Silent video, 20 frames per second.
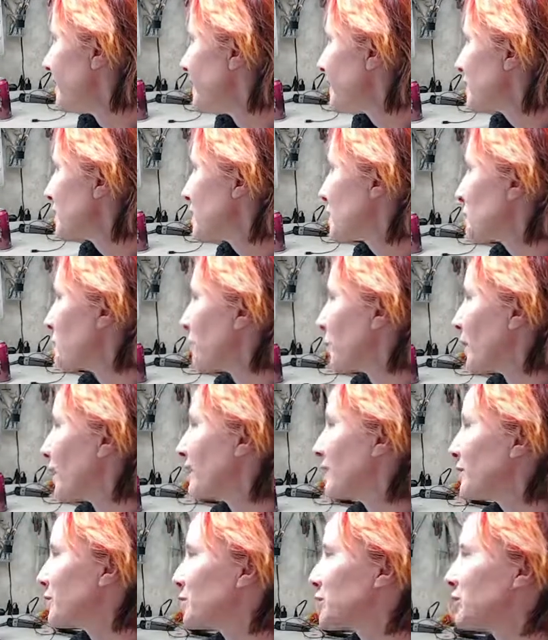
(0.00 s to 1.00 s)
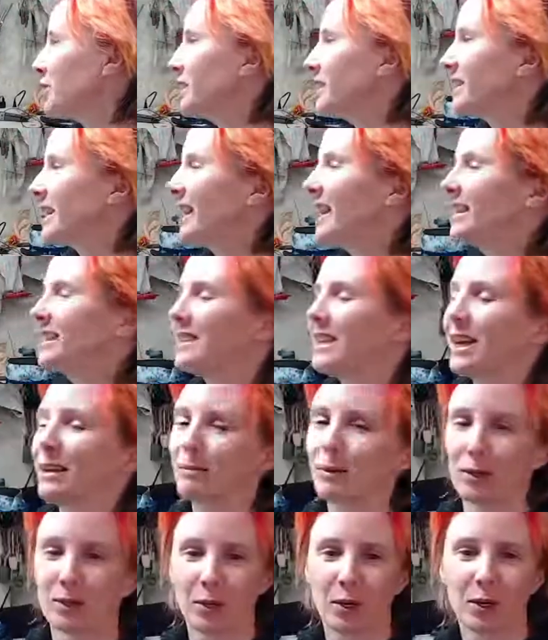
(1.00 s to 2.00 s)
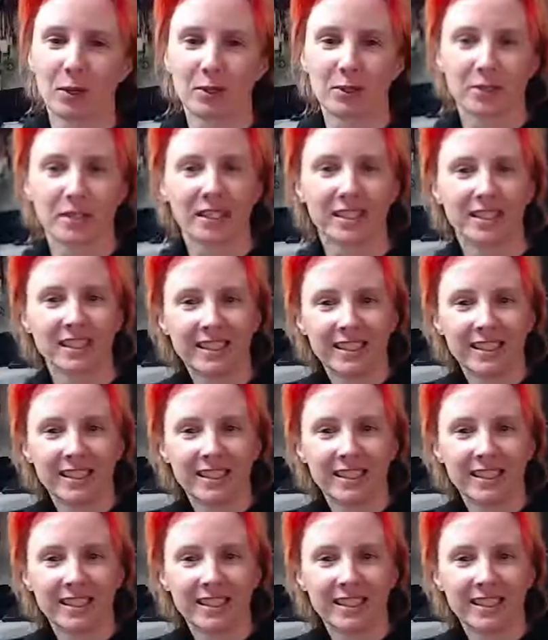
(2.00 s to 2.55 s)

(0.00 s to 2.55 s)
Sprinkles cheese. God damn it, Rose.